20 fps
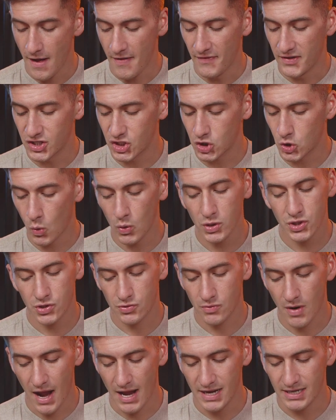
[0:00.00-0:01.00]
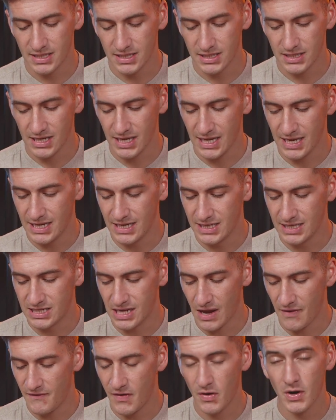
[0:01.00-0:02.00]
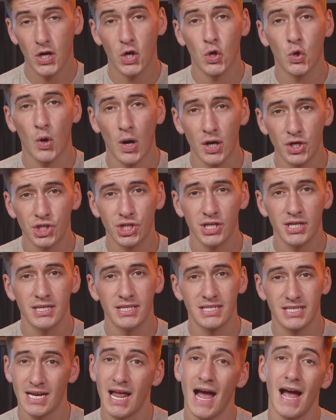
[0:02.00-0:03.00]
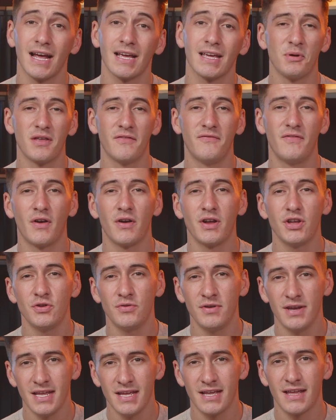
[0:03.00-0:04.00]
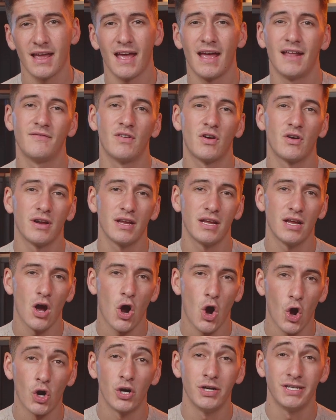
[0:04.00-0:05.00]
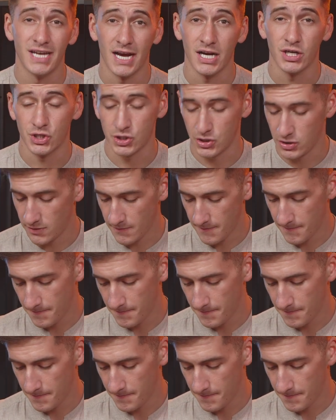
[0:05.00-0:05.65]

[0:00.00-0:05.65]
the scorched rice is a very crunchy snack with a very unique and very hard texture.